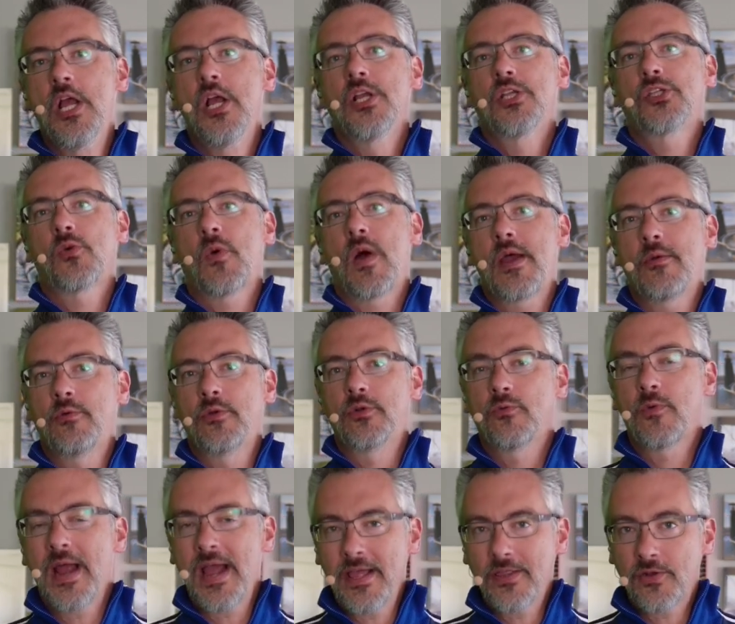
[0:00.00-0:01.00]
So I would
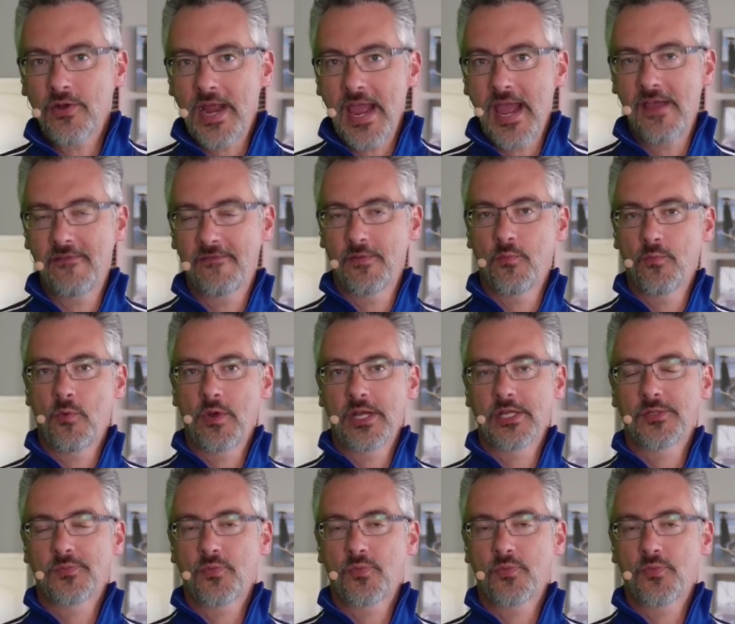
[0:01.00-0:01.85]
rather have him, when his